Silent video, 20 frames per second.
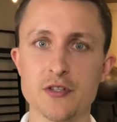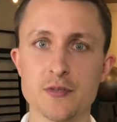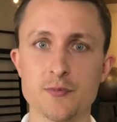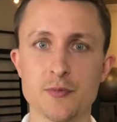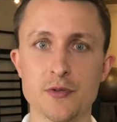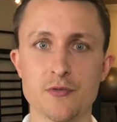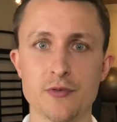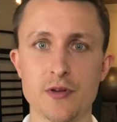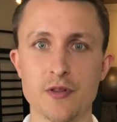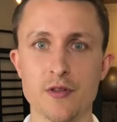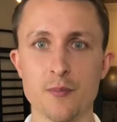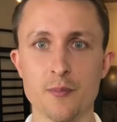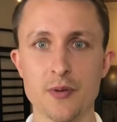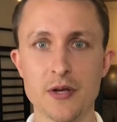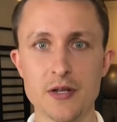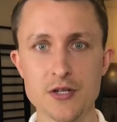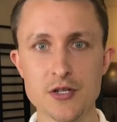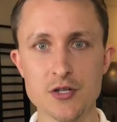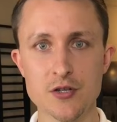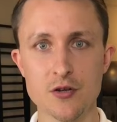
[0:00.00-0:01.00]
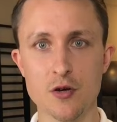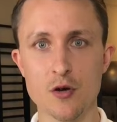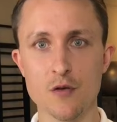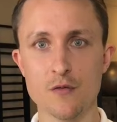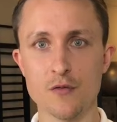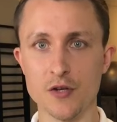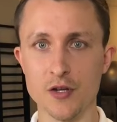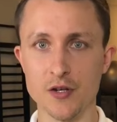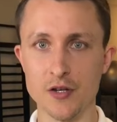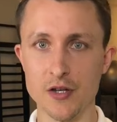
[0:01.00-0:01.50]
between a pinched nerve
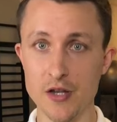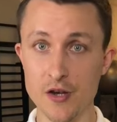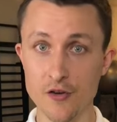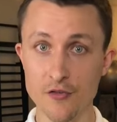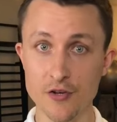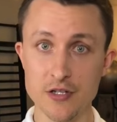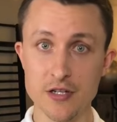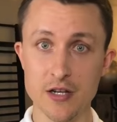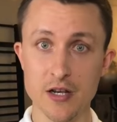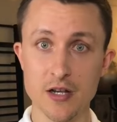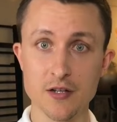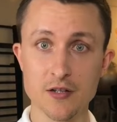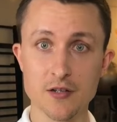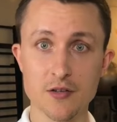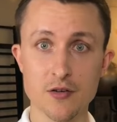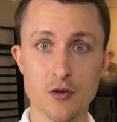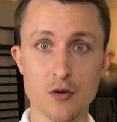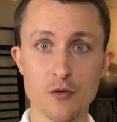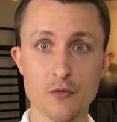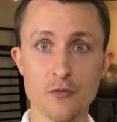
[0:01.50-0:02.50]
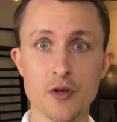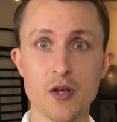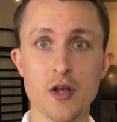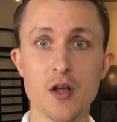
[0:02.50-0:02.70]
and an irritated nerve,